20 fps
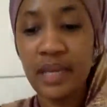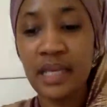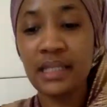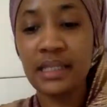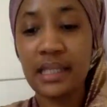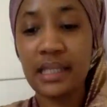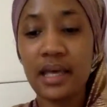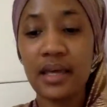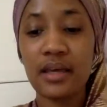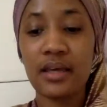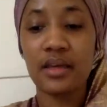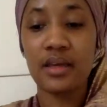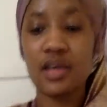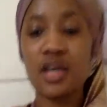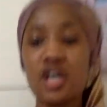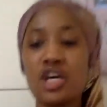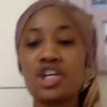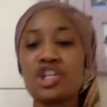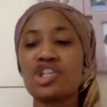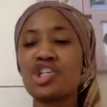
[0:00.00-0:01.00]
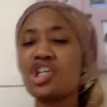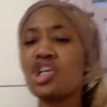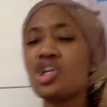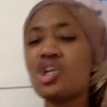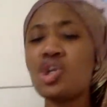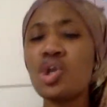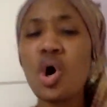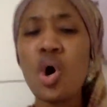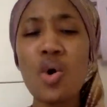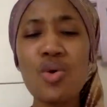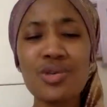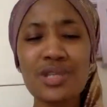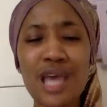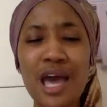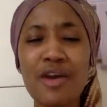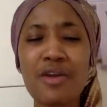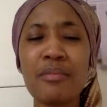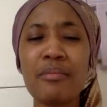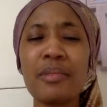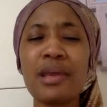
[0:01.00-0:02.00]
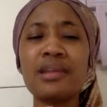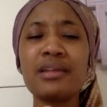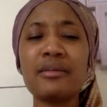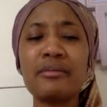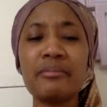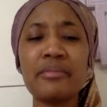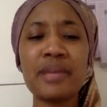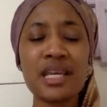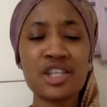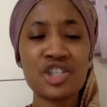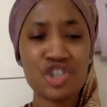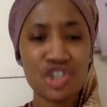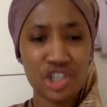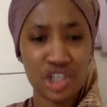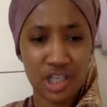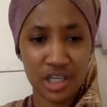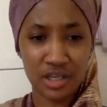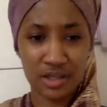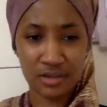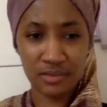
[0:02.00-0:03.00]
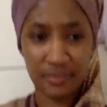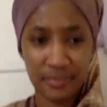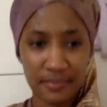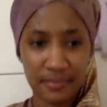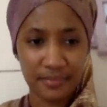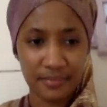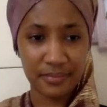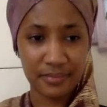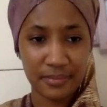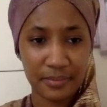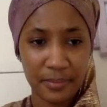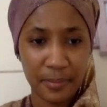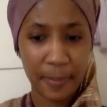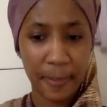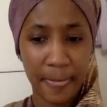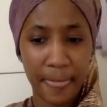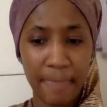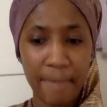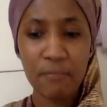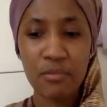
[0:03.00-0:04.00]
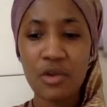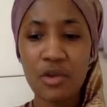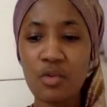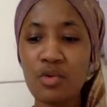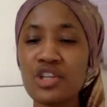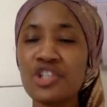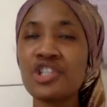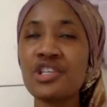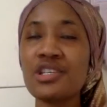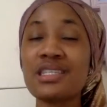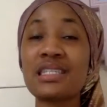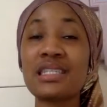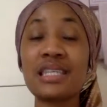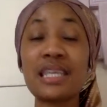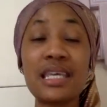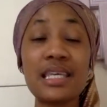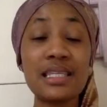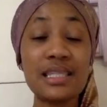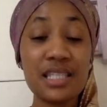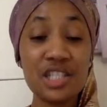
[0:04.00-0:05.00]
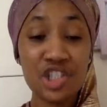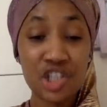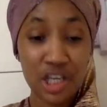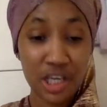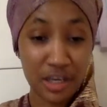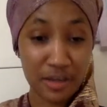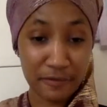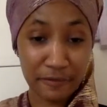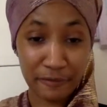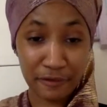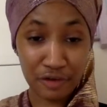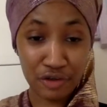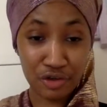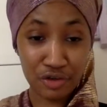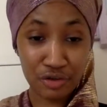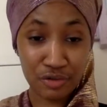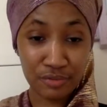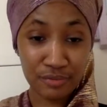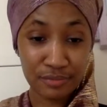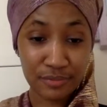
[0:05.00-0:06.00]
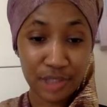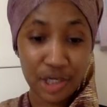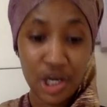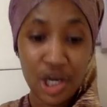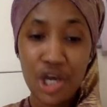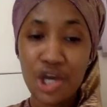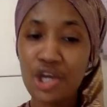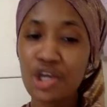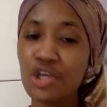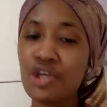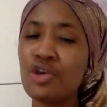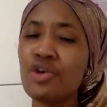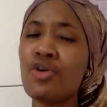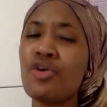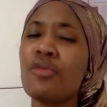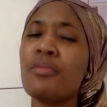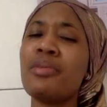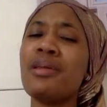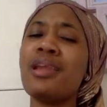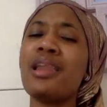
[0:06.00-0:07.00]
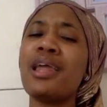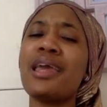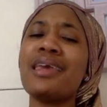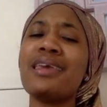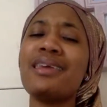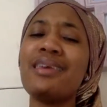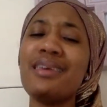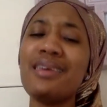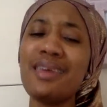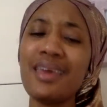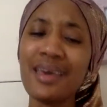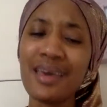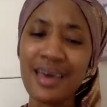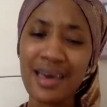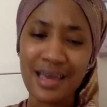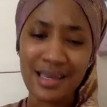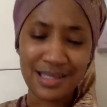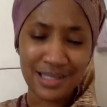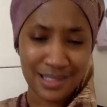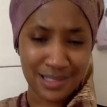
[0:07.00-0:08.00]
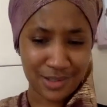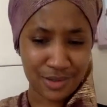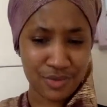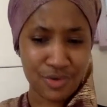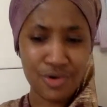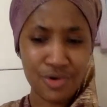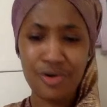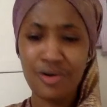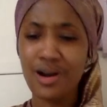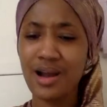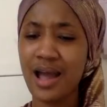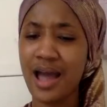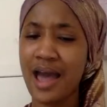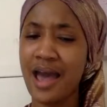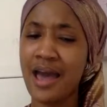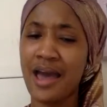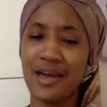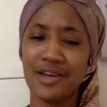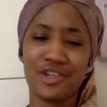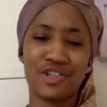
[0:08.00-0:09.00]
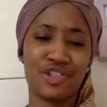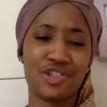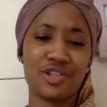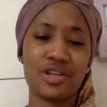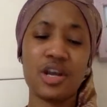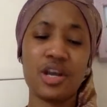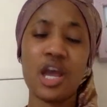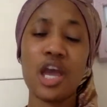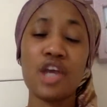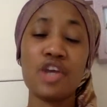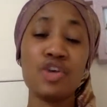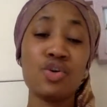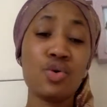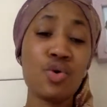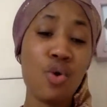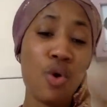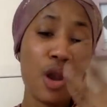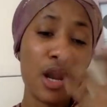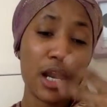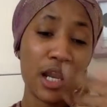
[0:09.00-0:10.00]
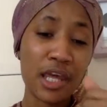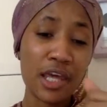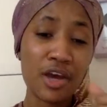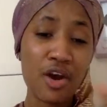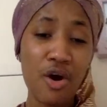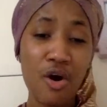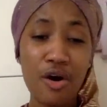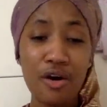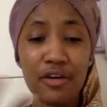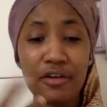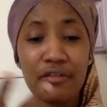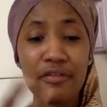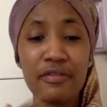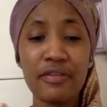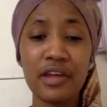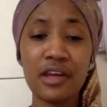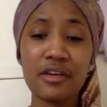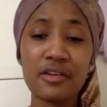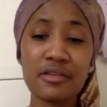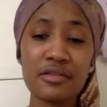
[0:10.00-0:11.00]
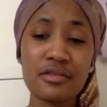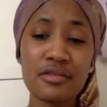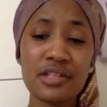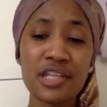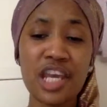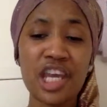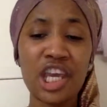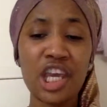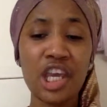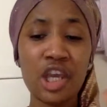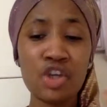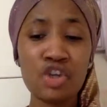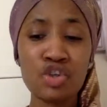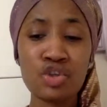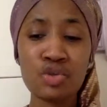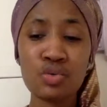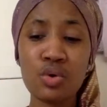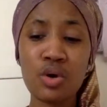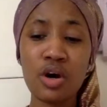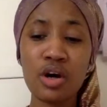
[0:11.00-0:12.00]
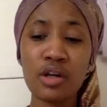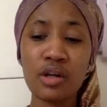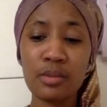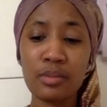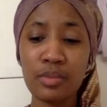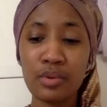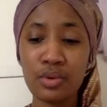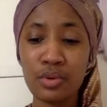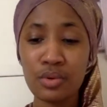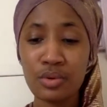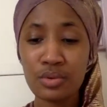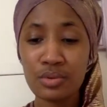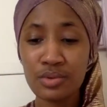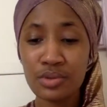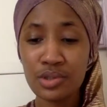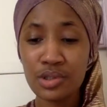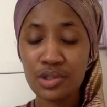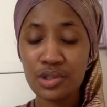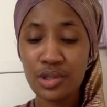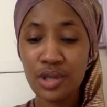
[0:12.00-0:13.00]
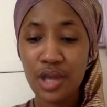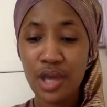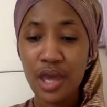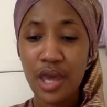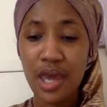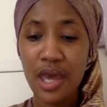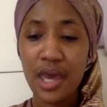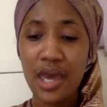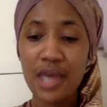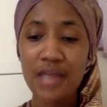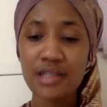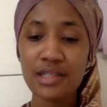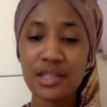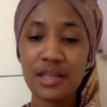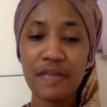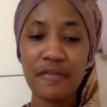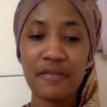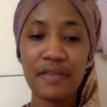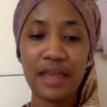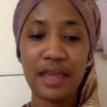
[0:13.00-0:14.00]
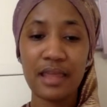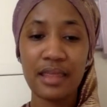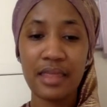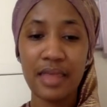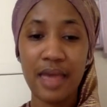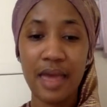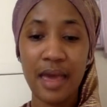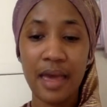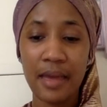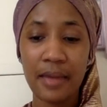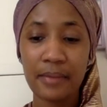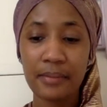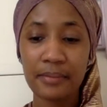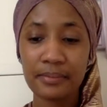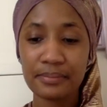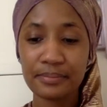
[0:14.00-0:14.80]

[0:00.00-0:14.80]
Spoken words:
Binta, she knows how to make the best chicken. When she season chicken for you're gonna be like, yes, oh gosh, you're gonna lick all your fingers and eat through all the bones and stuff like that.